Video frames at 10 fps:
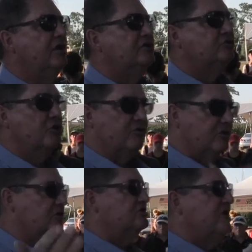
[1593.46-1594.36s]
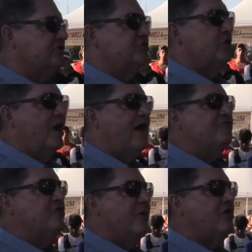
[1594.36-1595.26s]
so you're you're essentially you're out
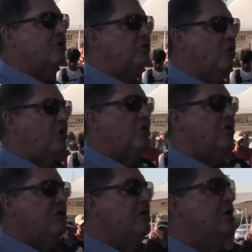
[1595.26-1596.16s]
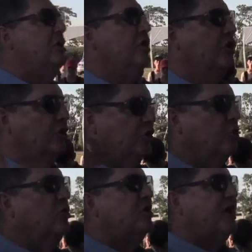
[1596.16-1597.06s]
of numerical order, you
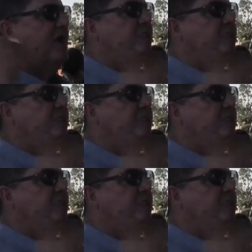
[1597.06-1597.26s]
will get